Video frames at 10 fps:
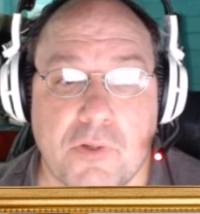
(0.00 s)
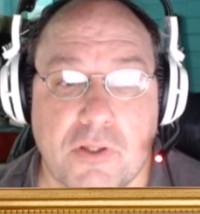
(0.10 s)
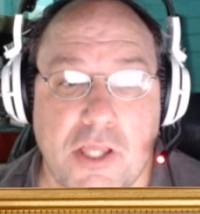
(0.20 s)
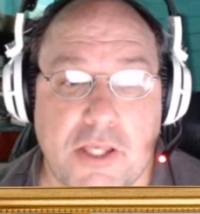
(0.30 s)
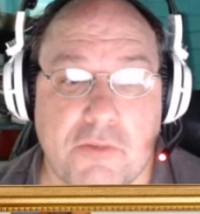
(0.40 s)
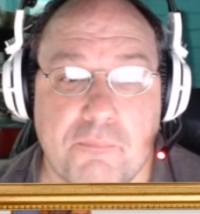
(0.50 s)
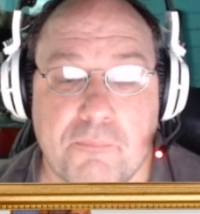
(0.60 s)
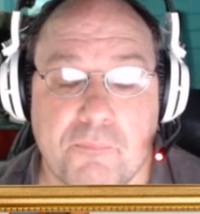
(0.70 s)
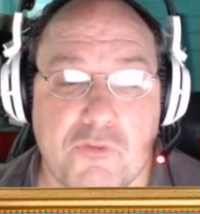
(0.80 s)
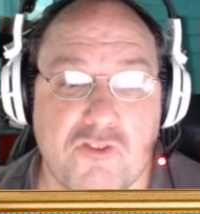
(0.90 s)
like a
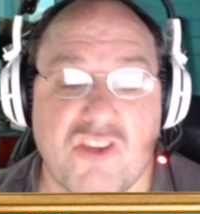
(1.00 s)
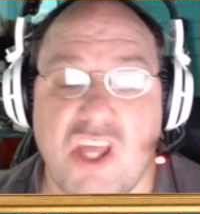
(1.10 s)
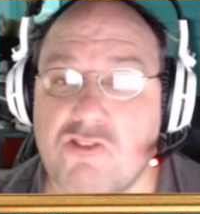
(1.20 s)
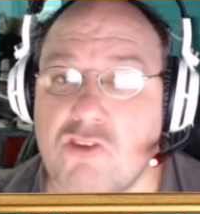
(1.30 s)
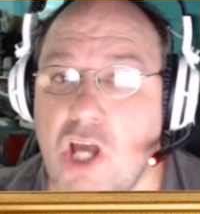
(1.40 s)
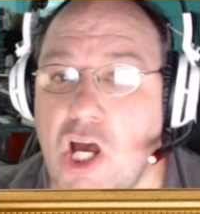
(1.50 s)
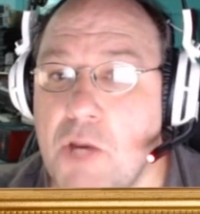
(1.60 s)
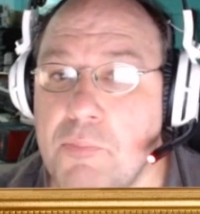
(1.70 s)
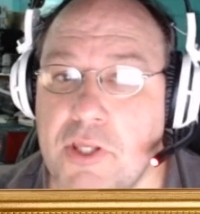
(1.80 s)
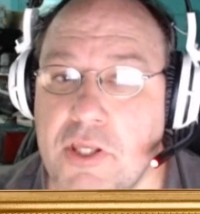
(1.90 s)
sketch
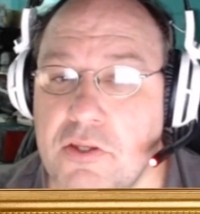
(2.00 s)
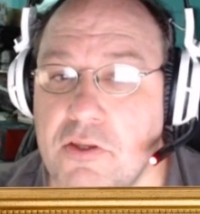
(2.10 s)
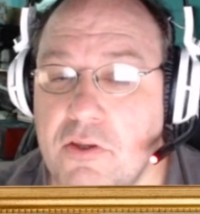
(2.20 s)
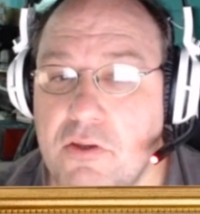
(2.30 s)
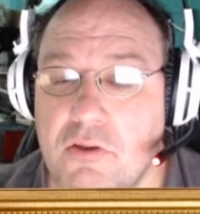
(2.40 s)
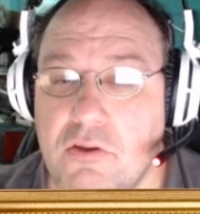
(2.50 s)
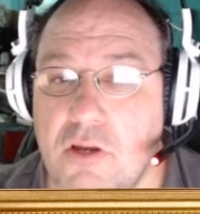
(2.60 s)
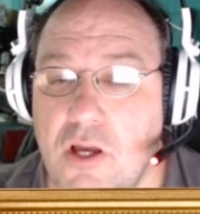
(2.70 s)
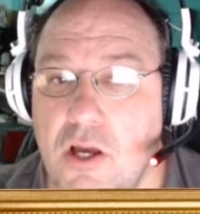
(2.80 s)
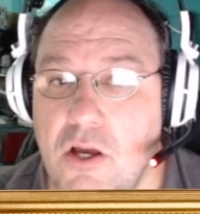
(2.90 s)
comedy
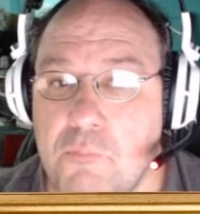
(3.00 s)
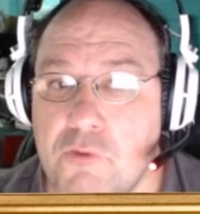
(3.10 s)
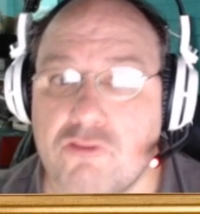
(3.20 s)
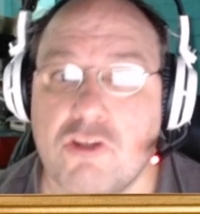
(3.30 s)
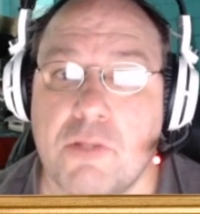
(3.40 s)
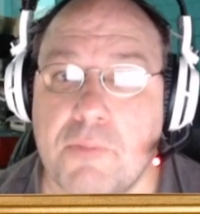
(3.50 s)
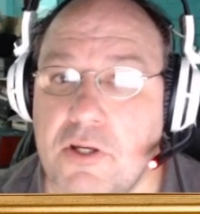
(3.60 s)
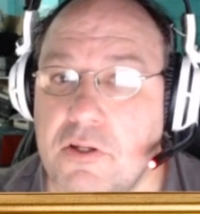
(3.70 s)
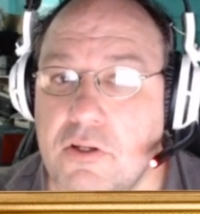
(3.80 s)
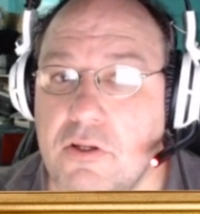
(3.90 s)
uh, machinima